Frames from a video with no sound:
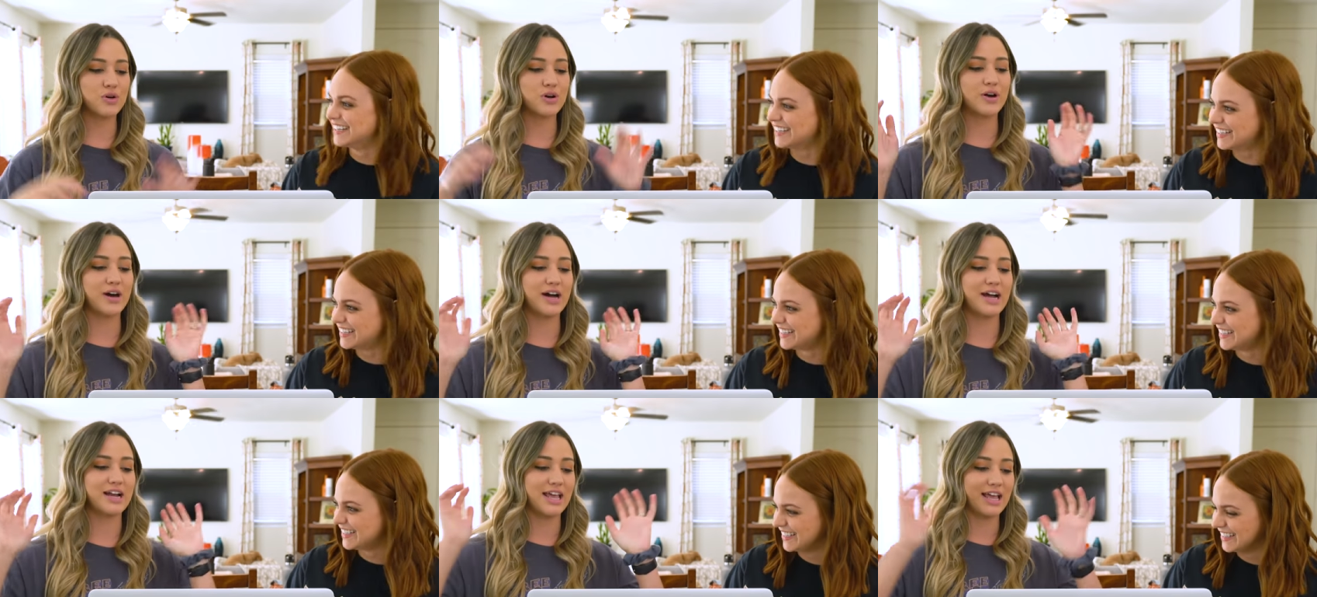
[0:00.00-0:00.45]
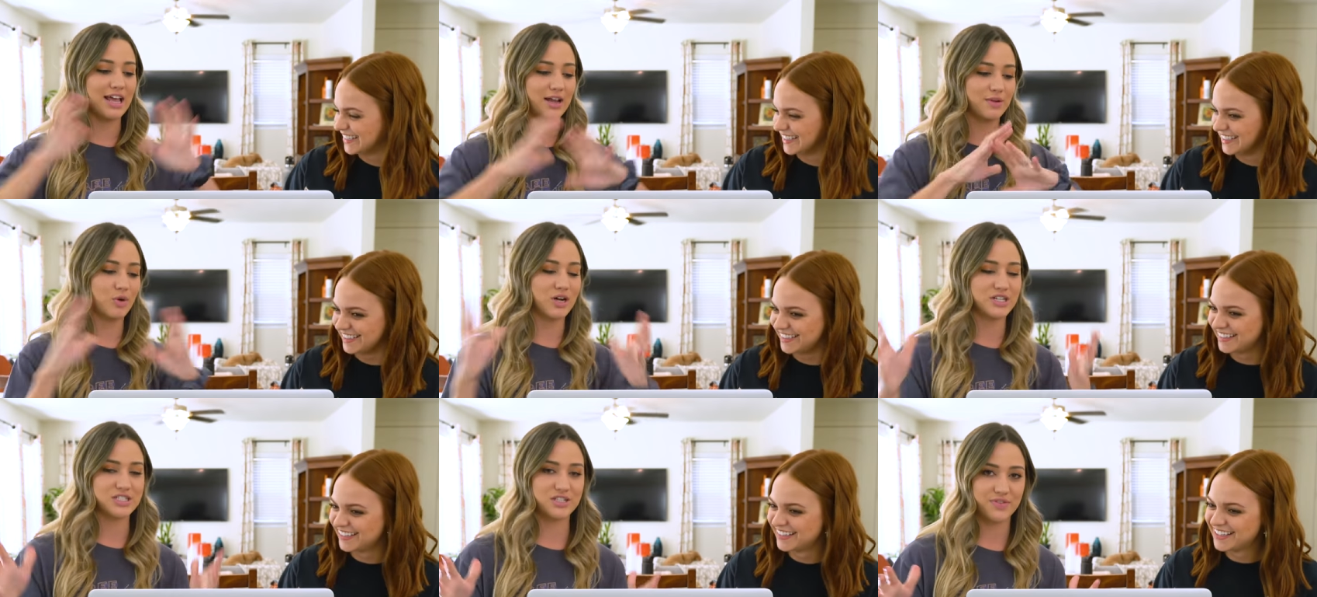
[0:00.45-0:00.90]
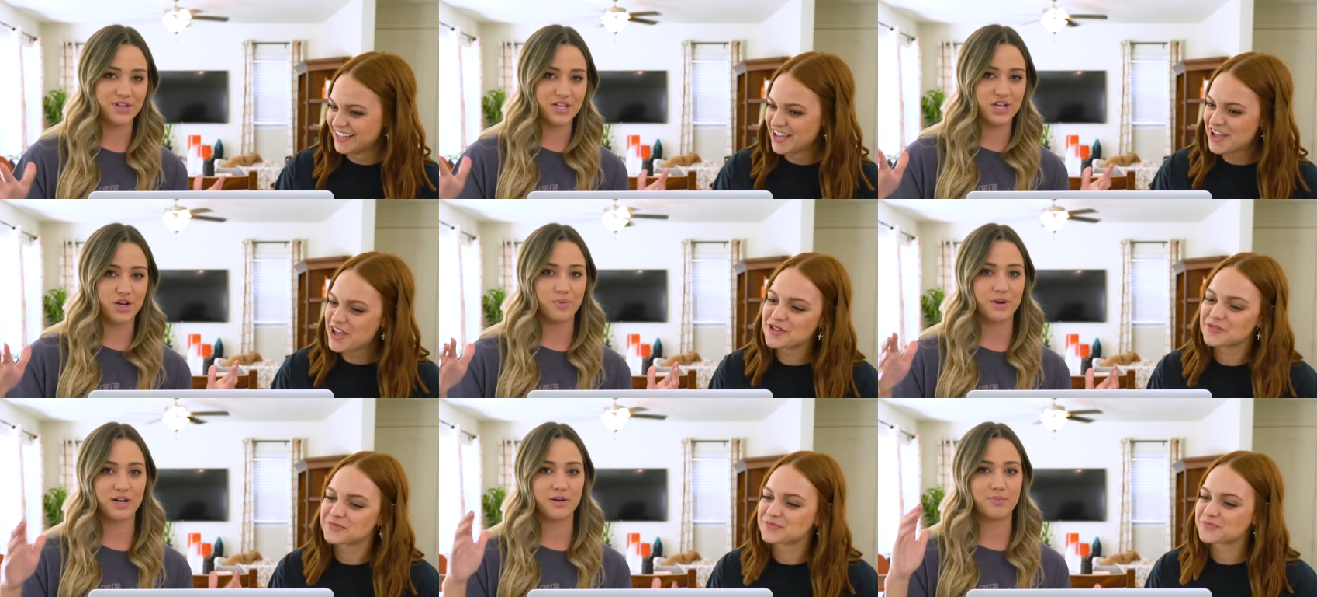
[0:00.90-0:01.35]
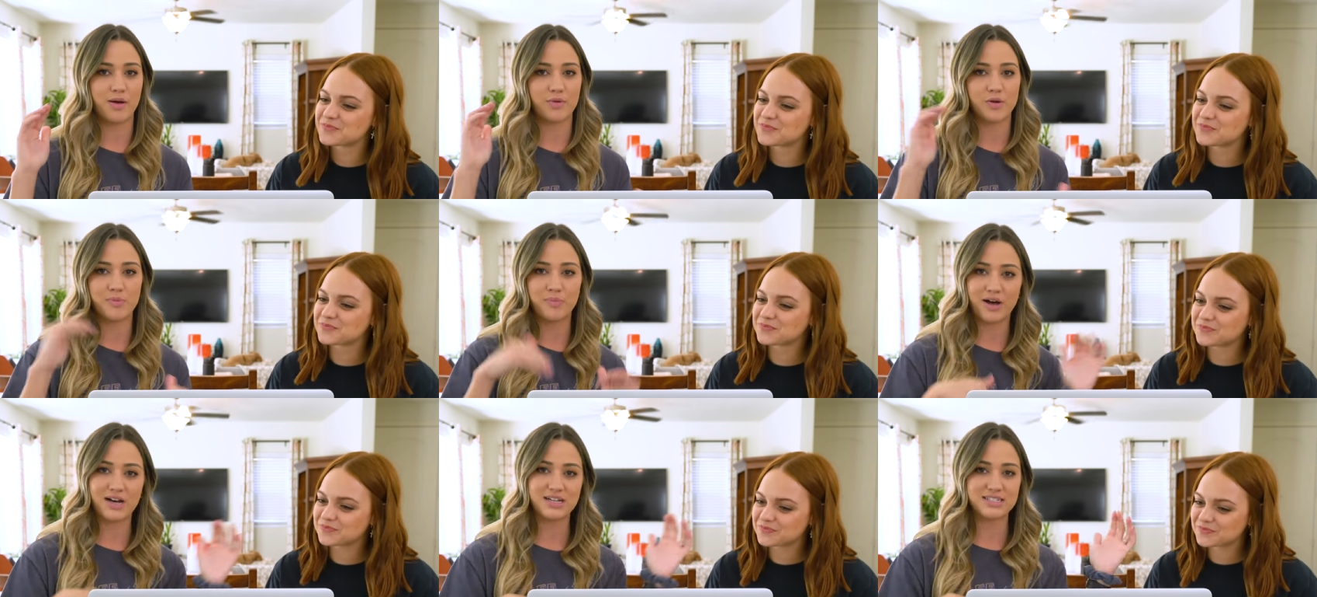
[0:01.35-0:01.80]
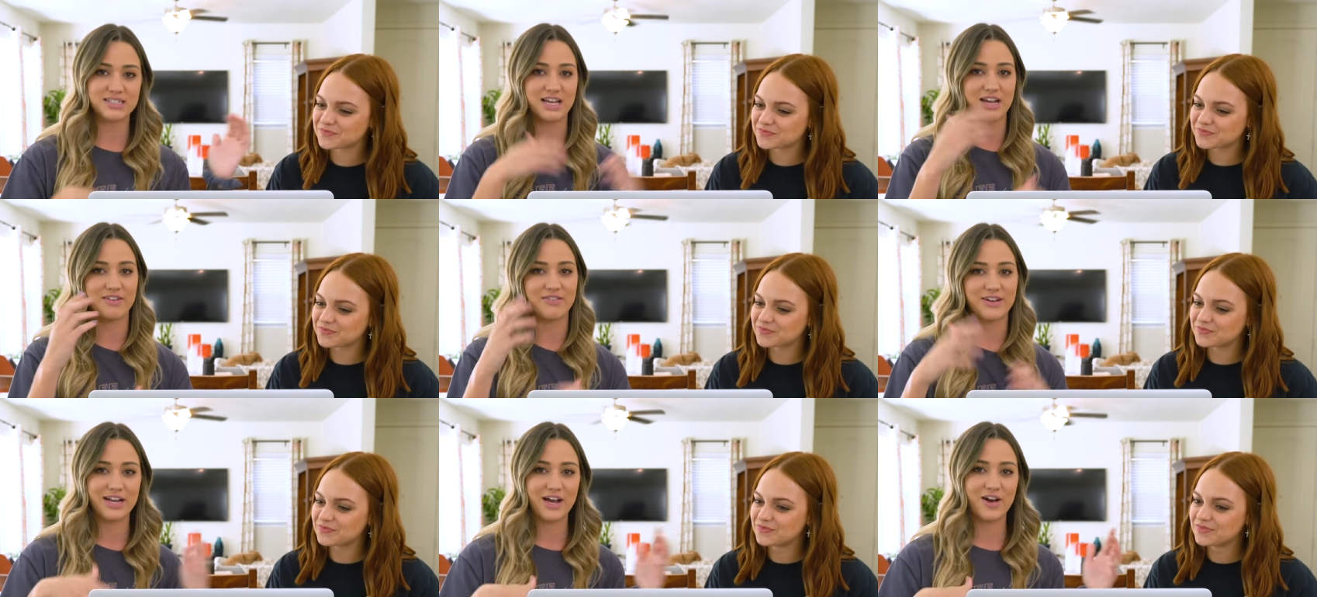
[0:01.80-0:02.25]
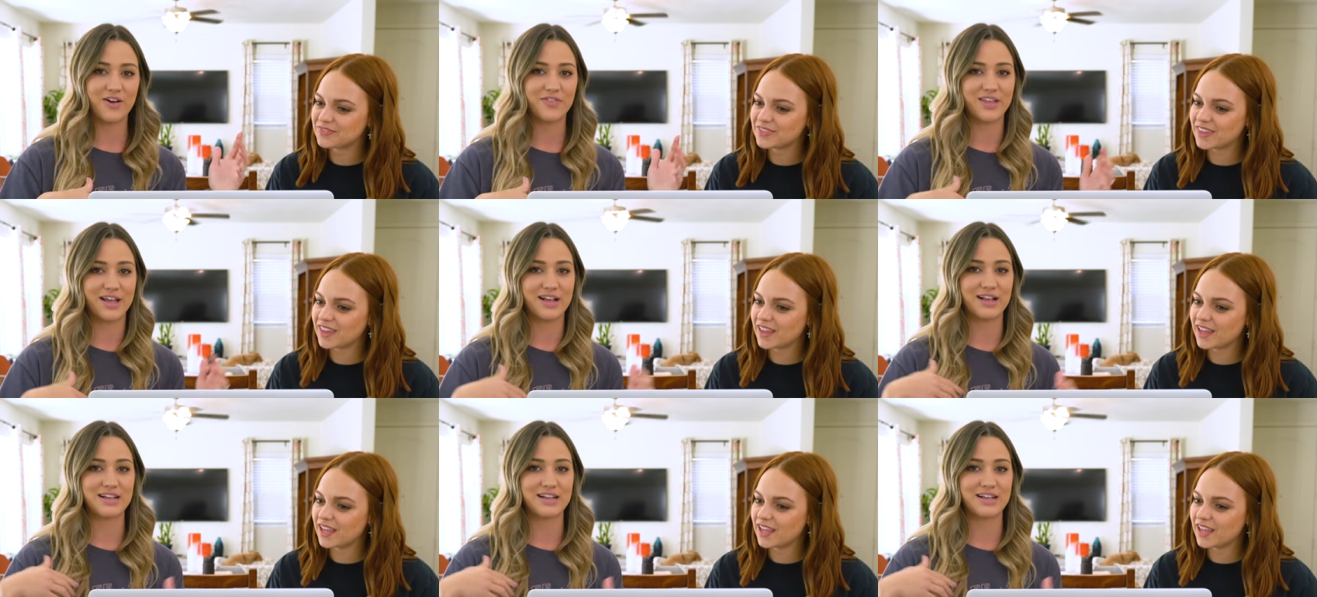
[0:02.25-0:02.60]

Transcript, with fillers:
Speaker 1: we'll go ahead and watch the video. We're gonna probably pause it every now and then,